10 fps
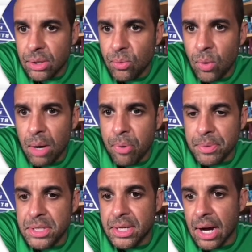what are
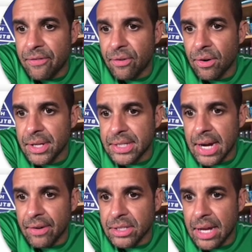properties going for in this
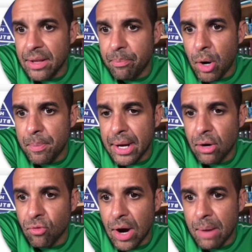area? So at the bottom
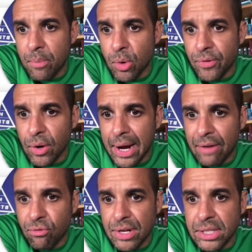here on Rightmove, you'll
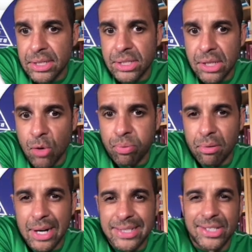have recently sold
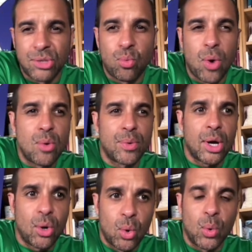prices. You won't
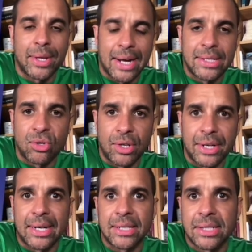get all the data on
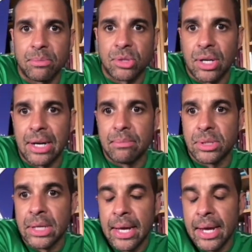here.
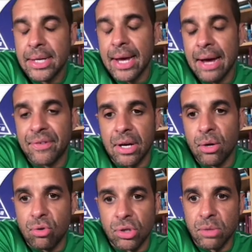Sometimes you have to
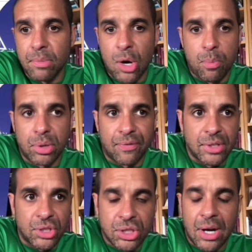go across to multiple
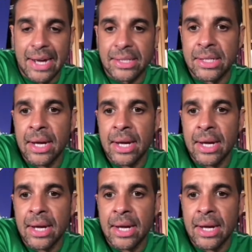different sites